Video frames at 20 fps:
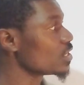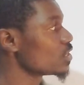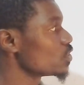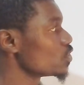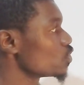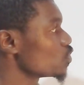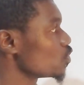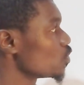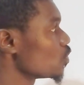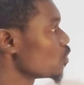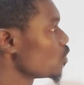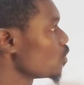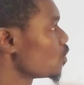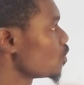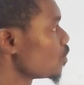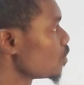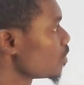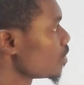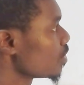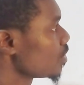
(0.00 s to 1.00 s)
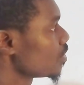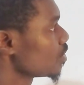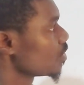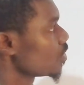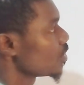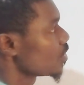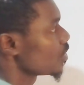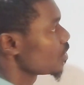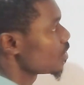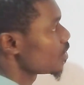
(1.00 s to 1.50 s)
So
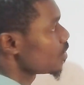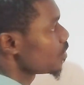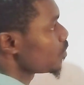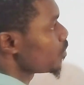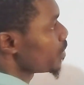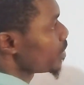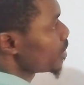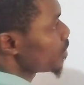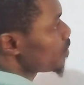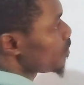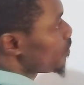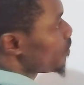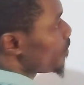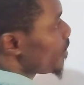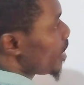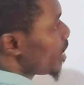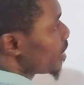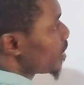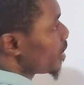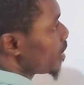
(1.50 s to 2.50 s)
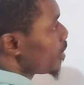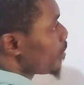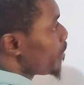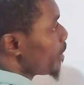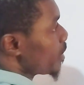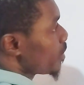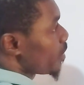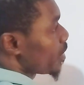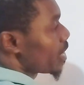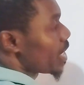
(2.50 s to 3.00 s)
we need to find a
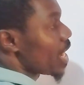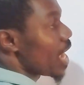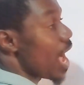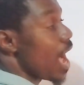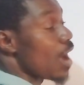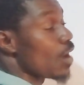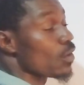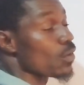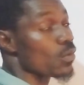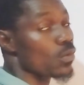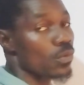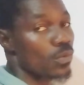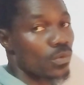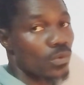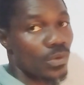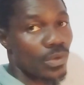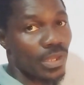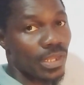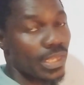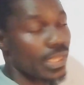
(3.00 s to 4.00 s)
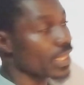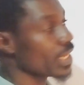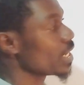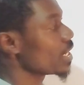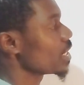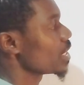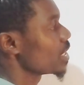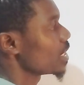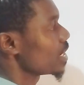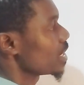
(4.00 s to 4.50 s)
particular angle here